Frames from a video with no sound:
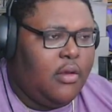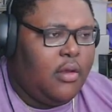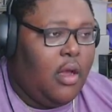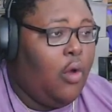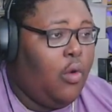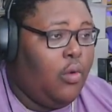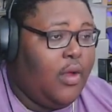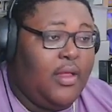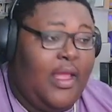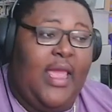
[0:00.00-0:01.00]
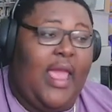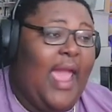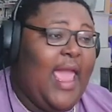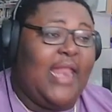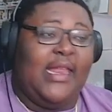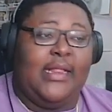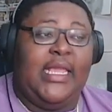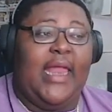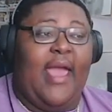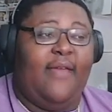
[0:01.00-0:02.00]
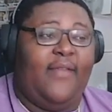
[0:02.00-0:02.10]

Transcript: Oh, hey, I got an elite out of